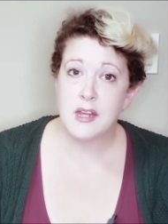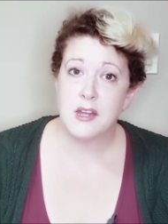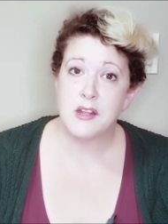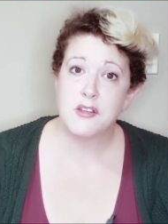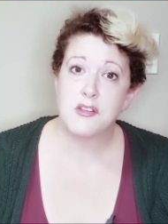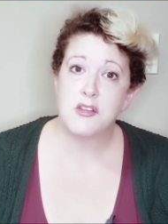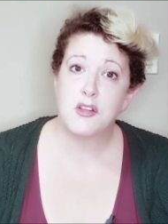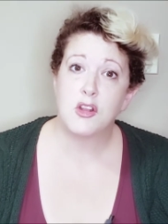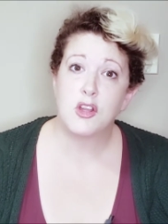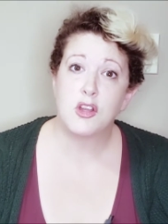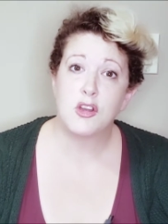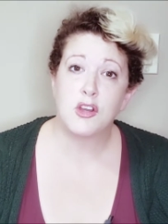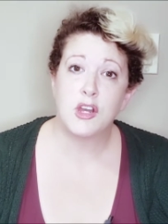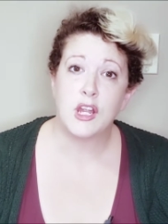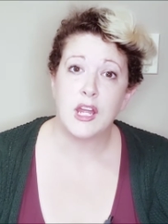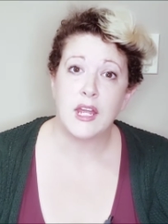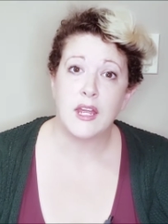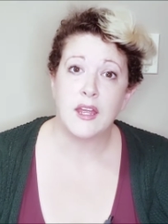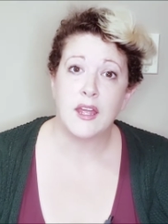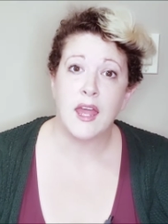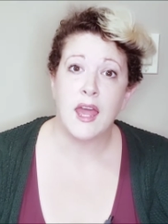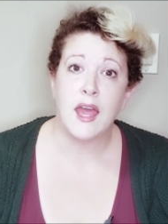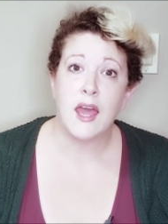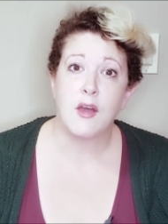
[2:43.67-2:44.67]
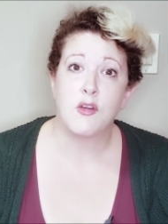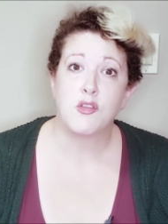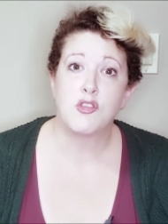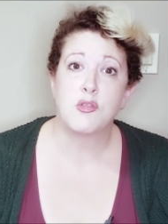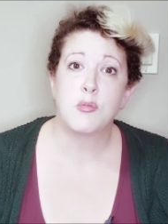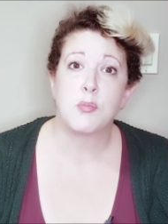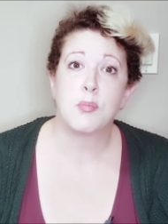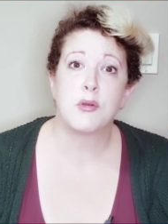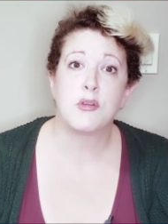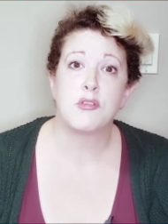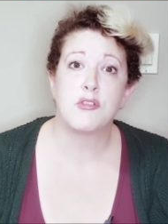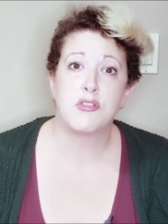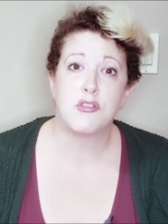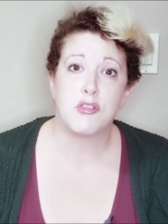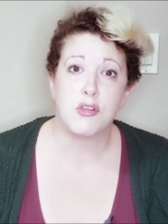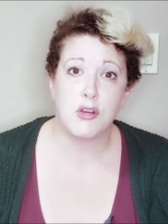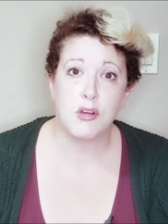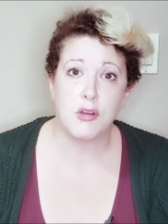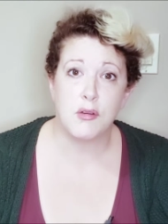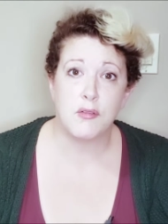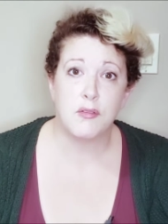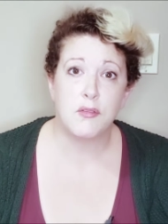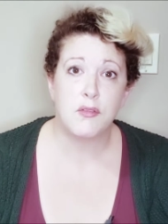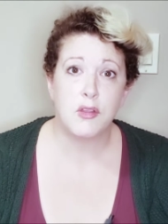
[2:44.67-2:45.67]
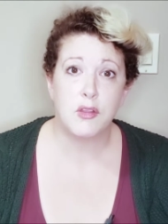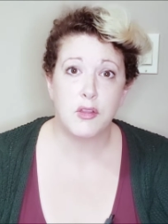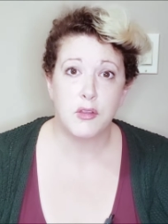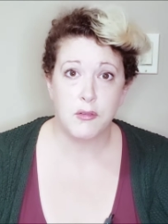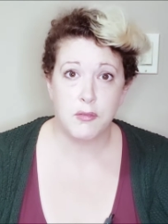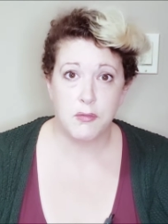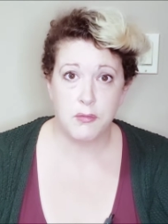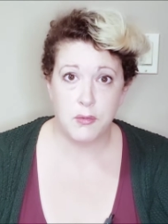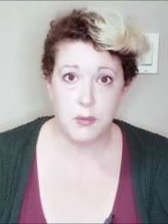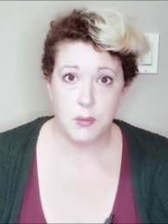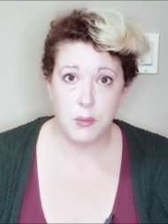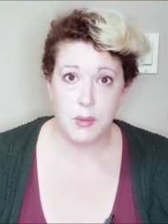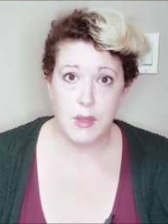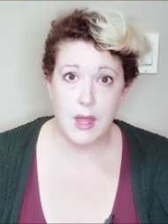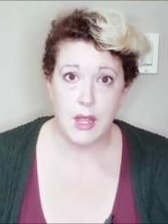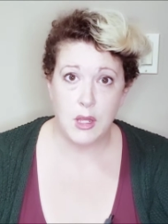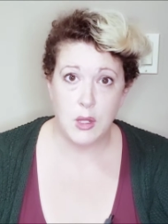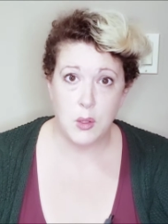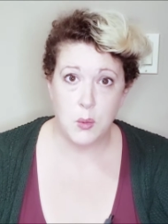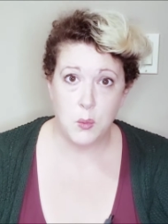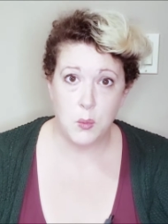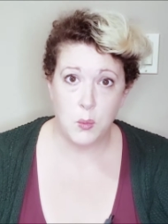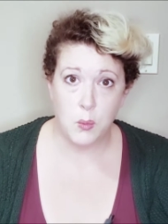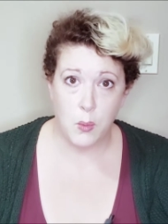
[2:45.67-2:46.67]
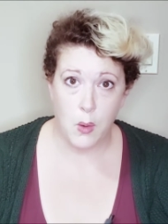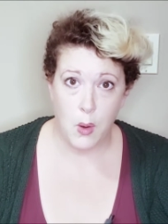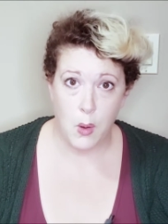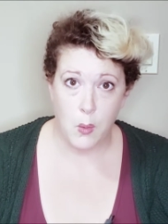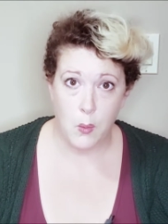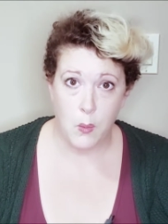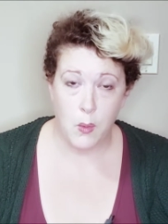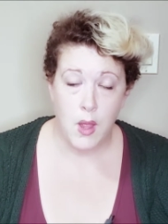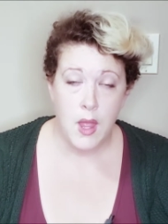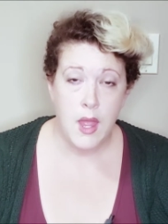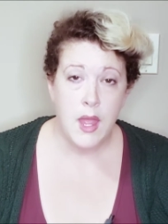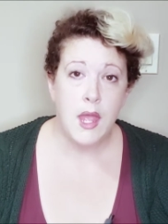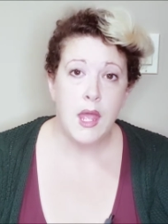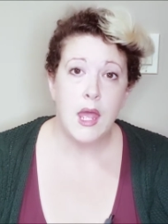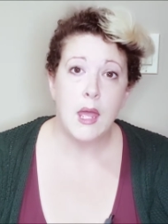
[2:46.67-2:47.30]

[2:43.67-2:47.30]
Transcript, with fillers: and it's learning how to preserve the food that you grow